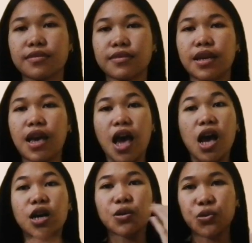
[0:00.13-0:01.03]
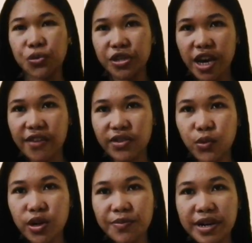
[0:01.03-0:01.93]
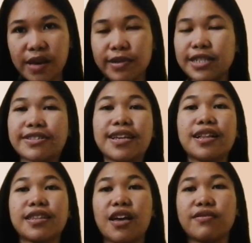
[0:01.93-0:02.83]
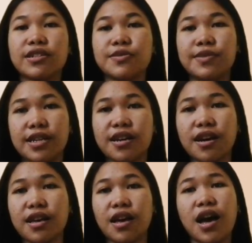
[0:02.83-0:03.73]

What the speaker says: Good day everyone, my name is Grisel Tavis Blinka,